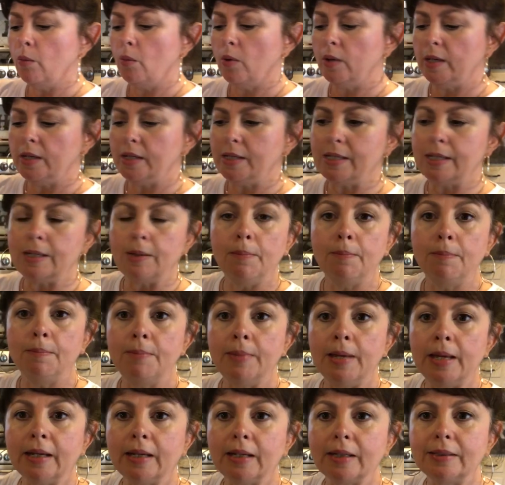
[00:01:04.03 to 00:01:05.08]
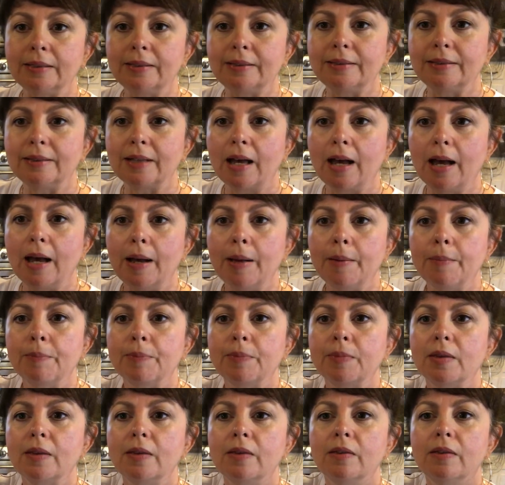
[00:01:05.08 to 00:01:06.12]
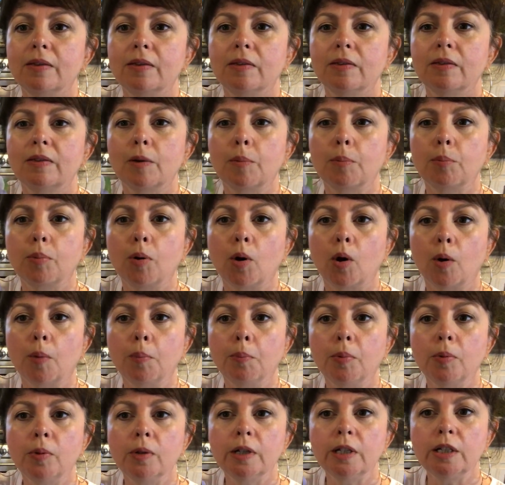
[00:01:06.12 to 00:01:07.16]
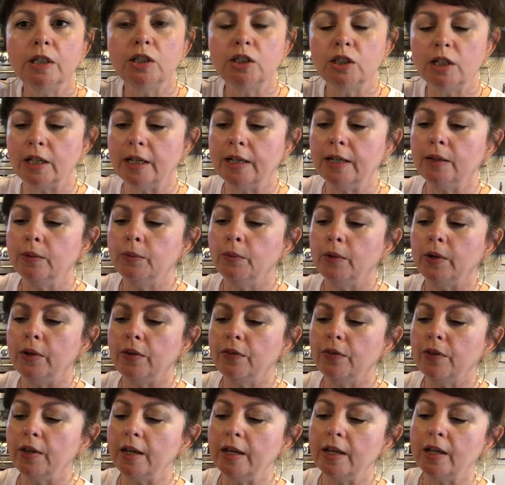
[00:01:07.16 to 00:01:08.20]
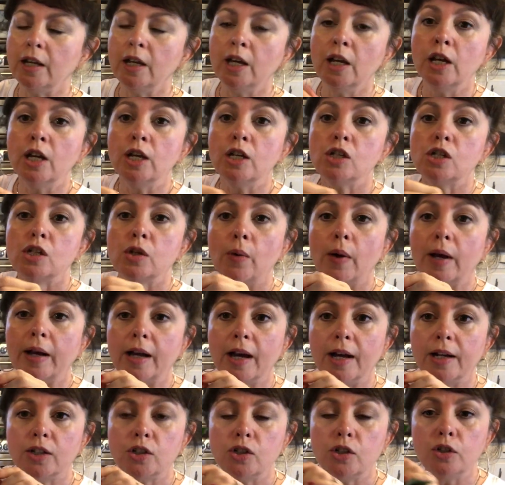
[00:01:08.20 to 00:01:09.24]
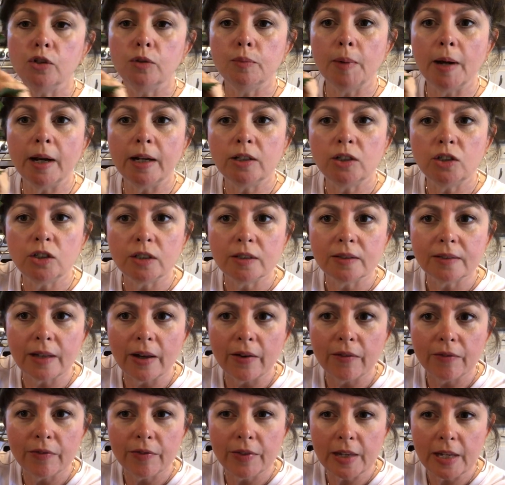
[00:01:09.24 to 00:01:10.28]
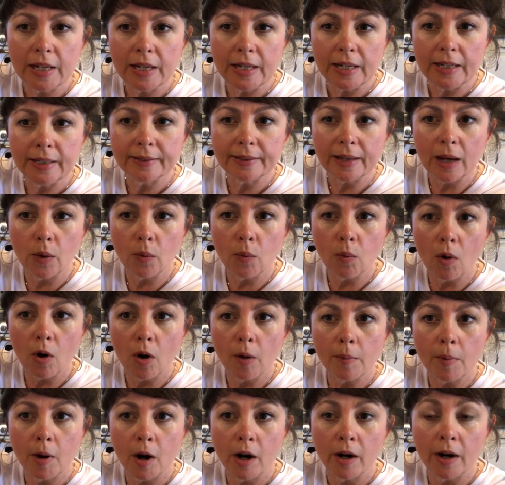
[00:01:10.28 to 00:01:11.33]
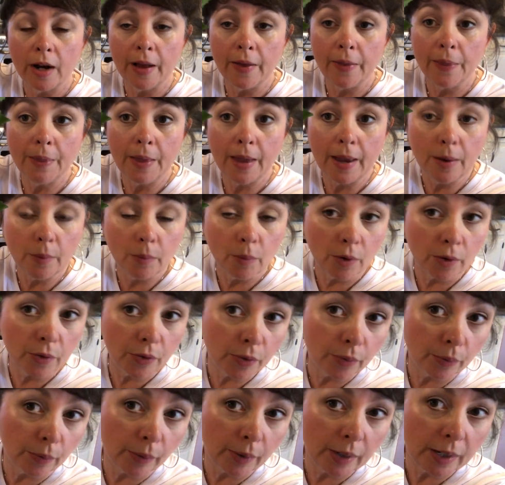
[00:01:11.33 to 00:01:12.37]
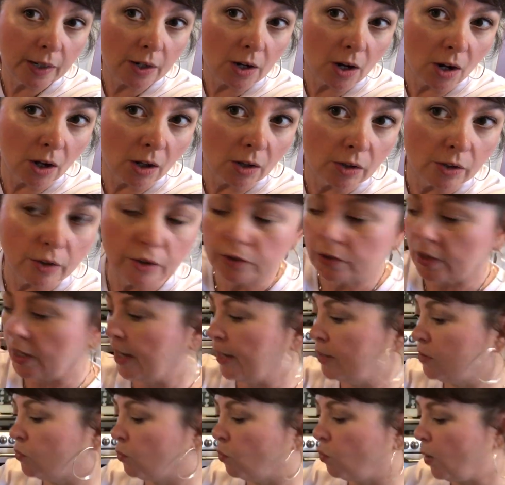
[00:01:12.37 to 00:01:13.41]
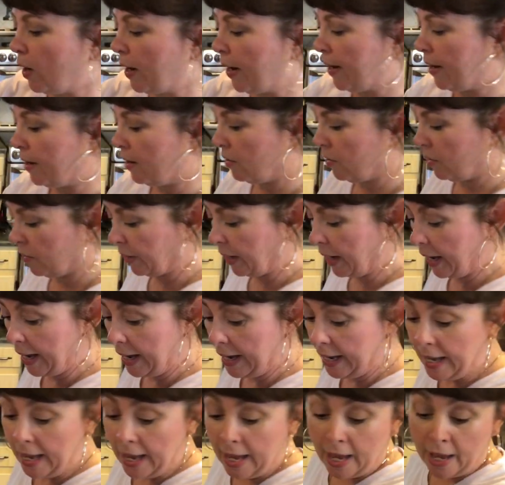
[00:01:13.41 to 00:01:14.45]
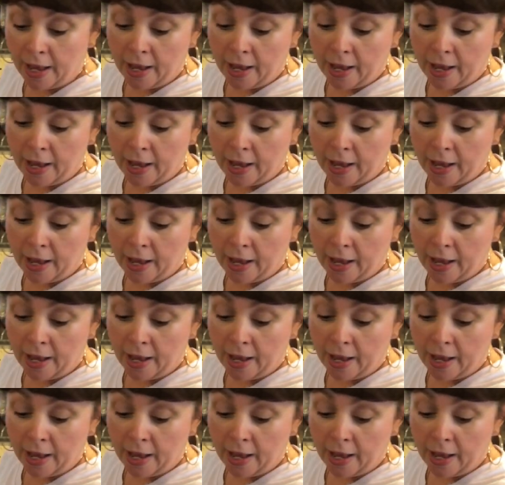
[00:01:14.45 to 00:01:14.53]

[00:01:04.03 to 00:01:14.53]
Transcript: wanted to mix um, the purplish in with it. So I got two bunches of these at Walmart and they were $3 as well, okay?